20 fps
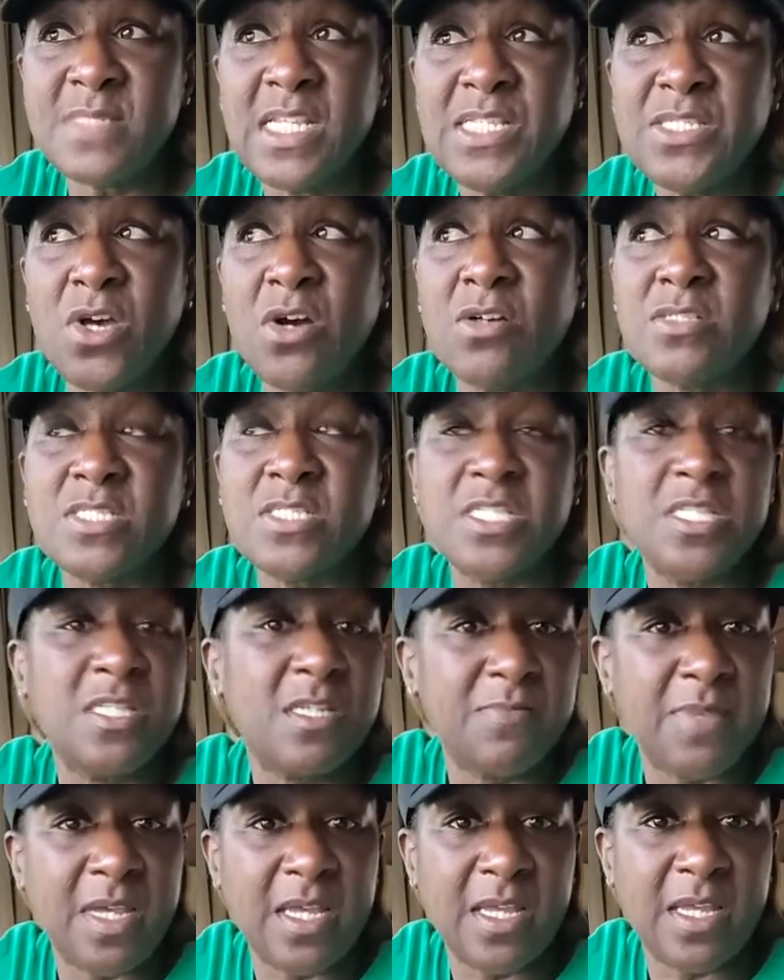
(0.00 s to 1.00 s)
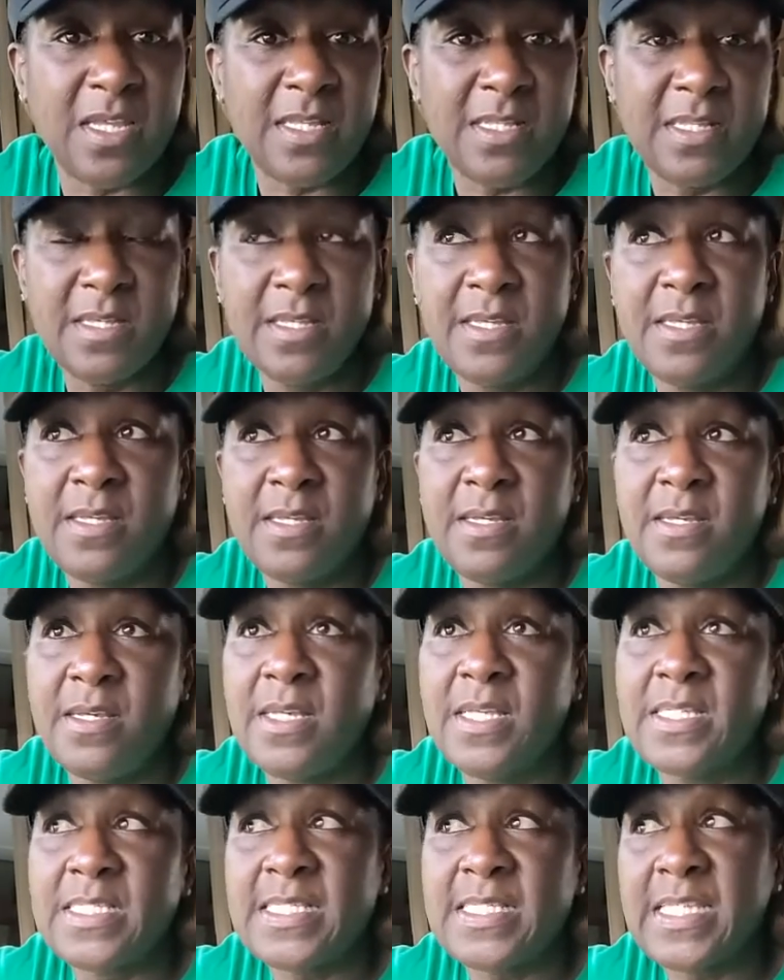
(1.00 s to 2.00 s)
Talk to your mate.
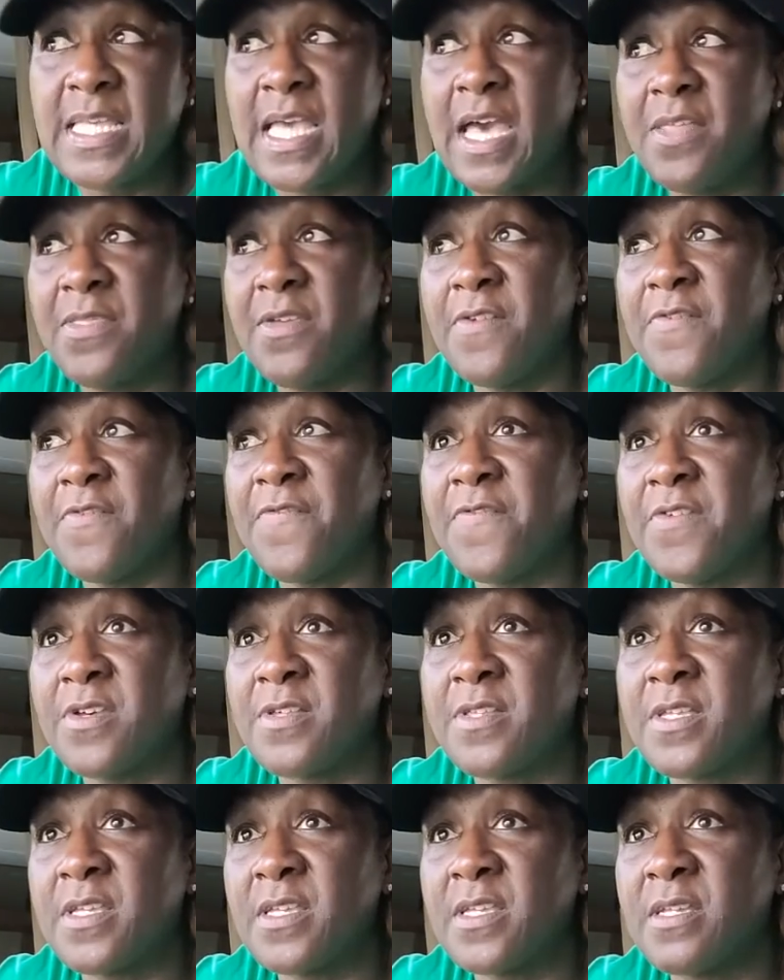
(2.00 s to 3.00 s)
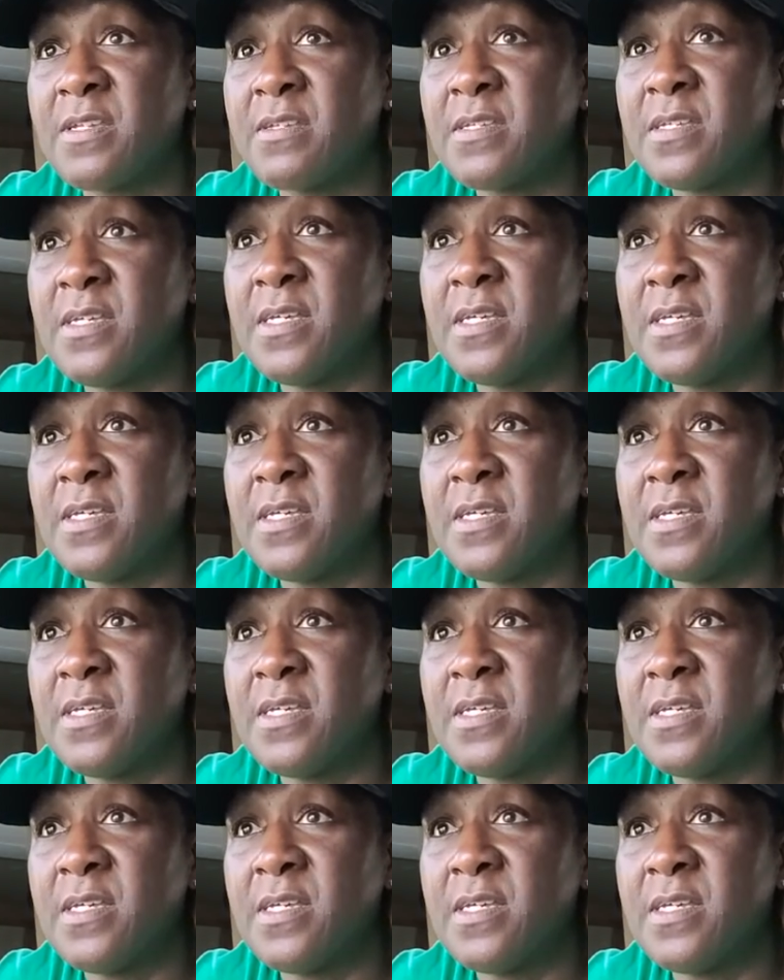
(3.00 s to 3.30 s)
See how they're feeling.